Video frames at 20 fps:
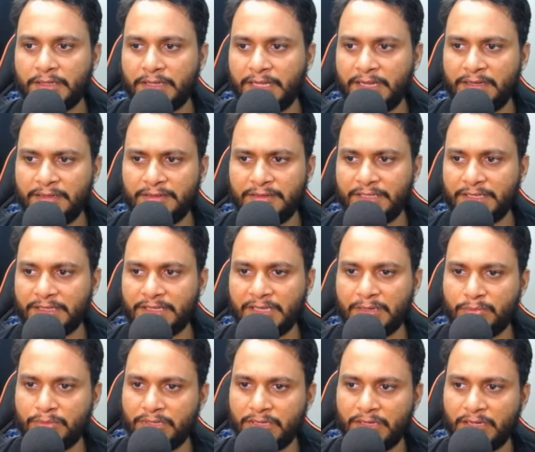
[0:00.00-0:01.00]
And there
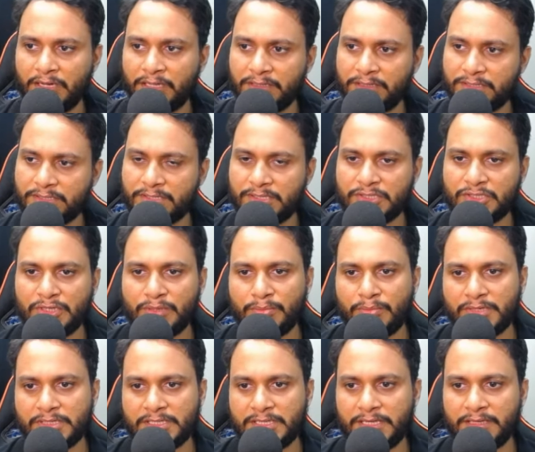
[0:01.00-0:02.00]
can be other such
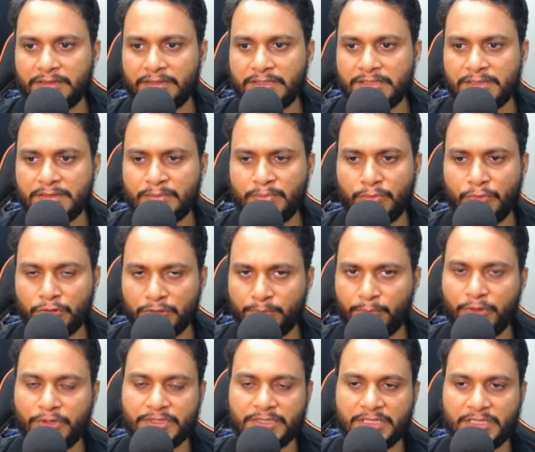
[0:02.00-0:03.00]
numbers like this, both
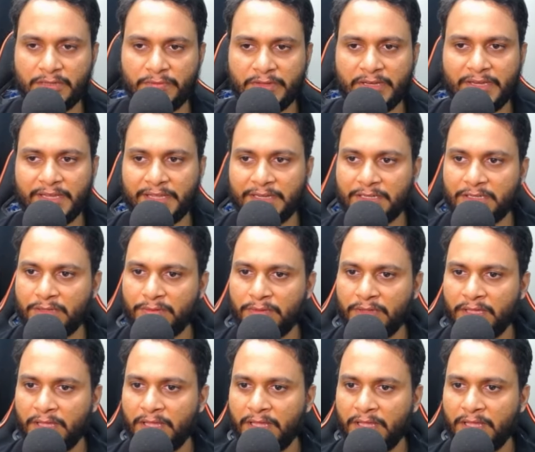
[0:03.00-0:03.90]
positive and negative.